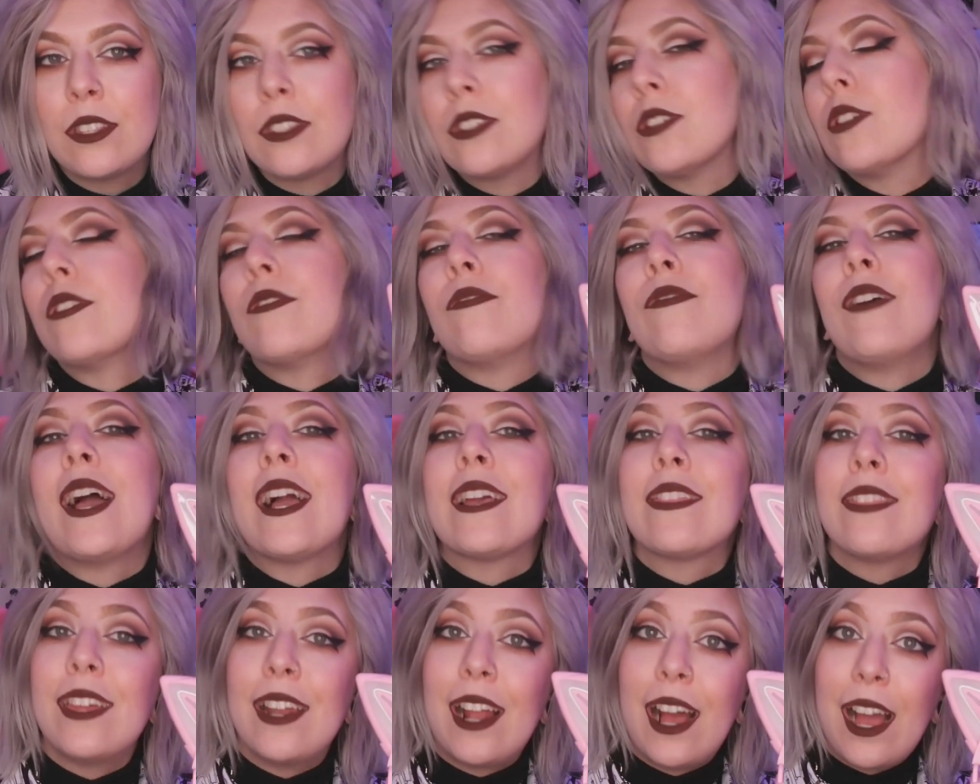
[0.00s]
So the
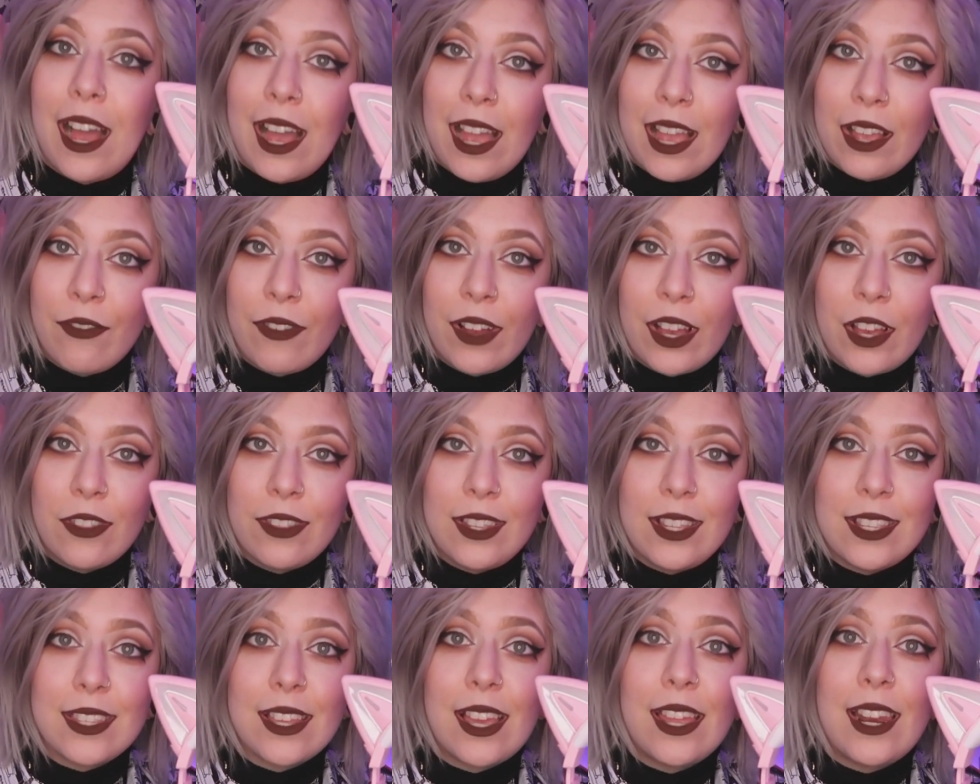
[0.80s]
fact that I
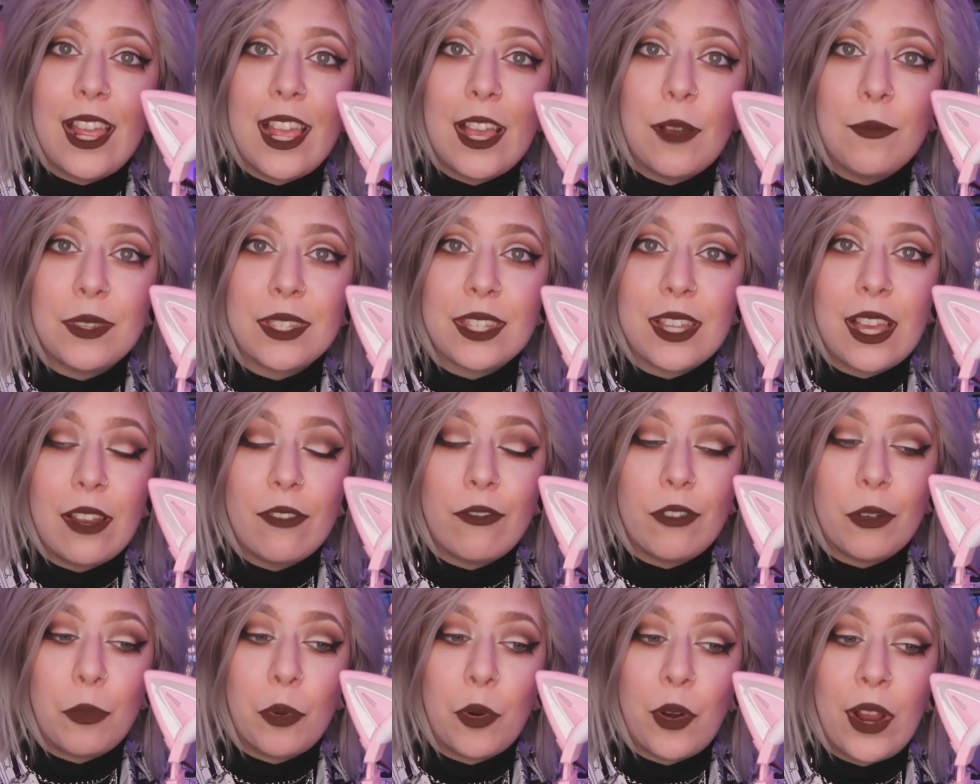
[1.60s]
found these on
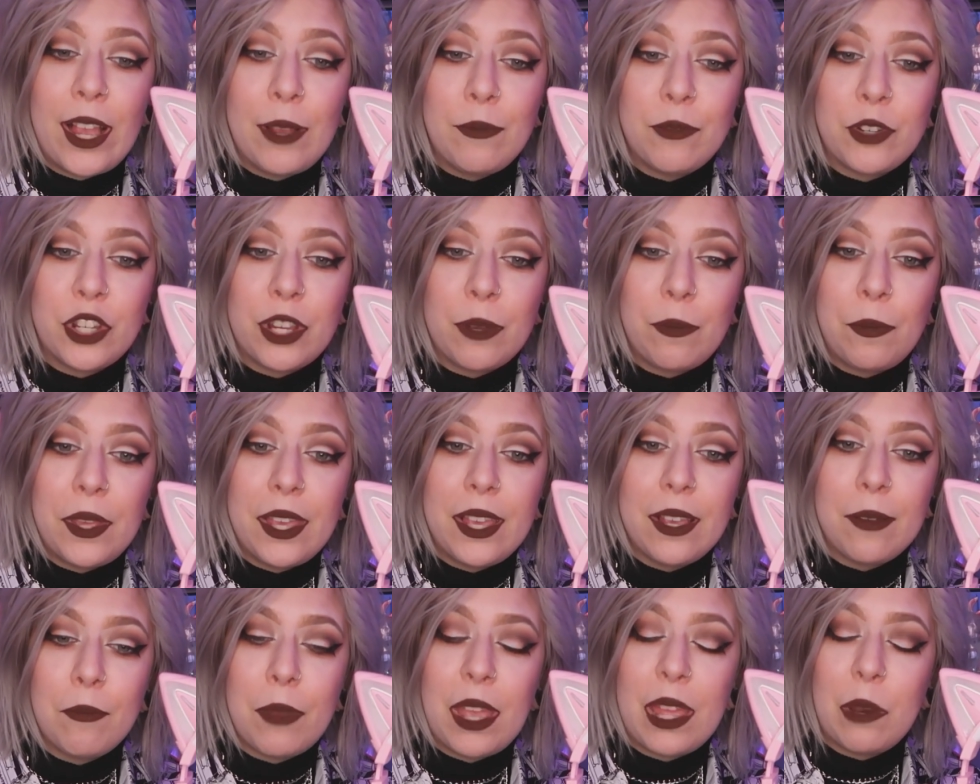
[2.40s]
Amazon for Prime
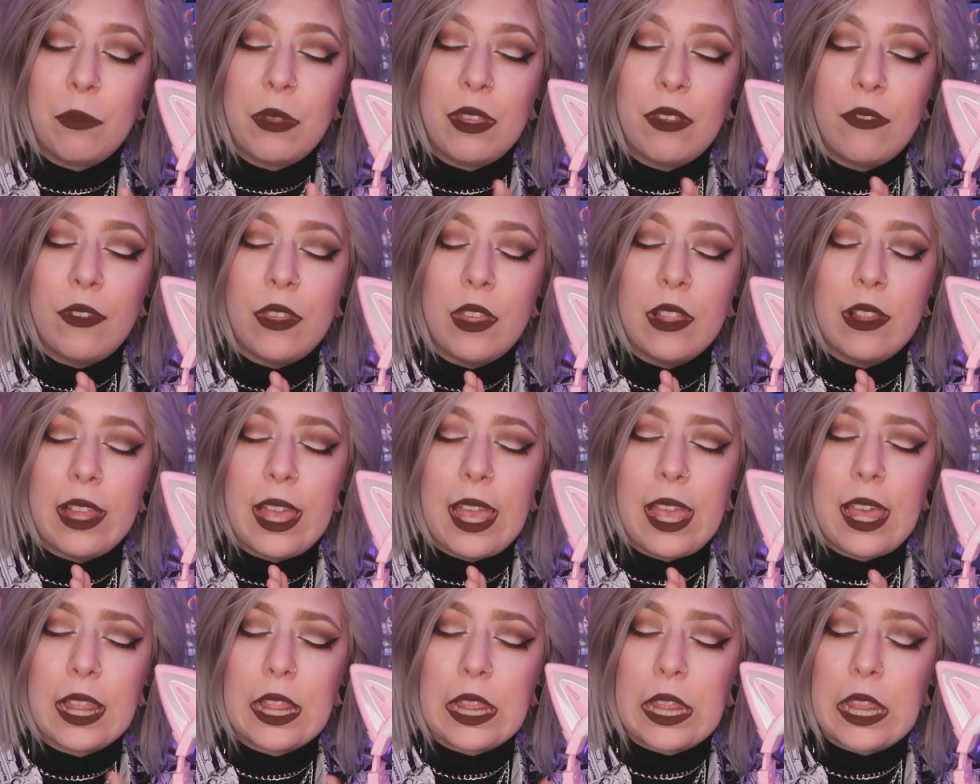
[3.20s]
shipping made me feel
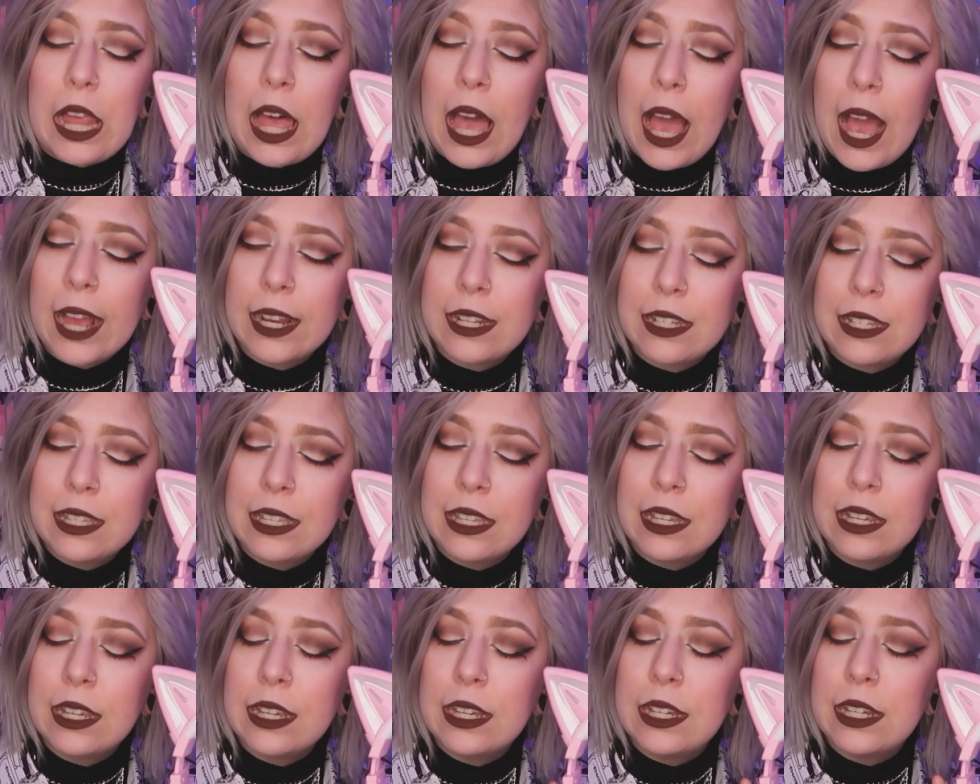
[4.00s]
a
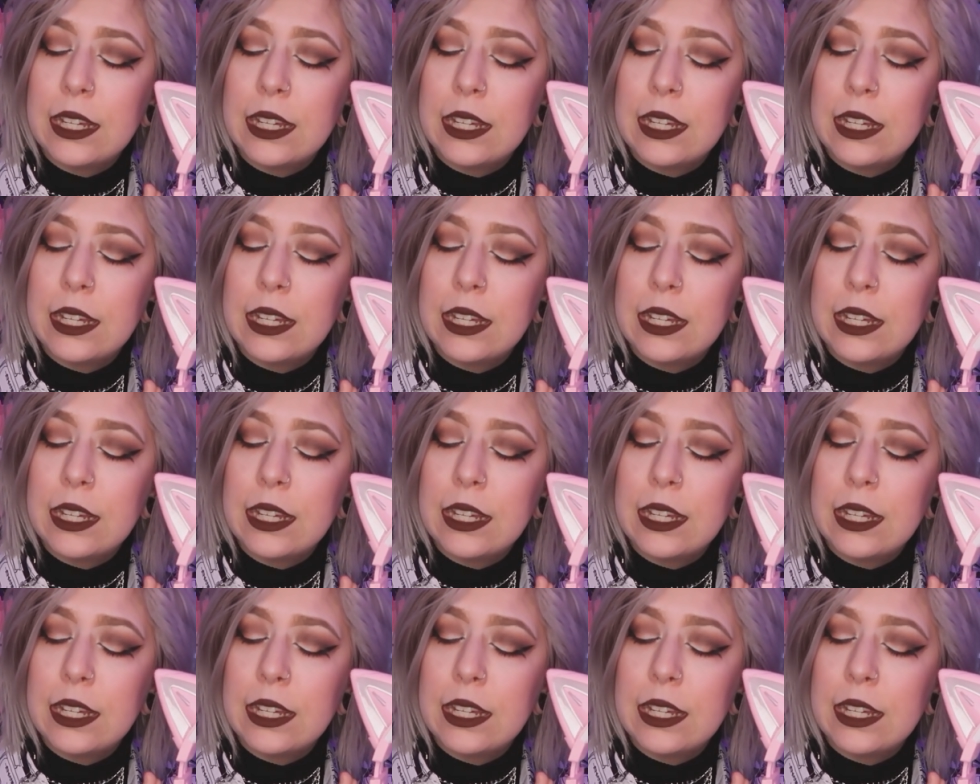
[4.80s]
lot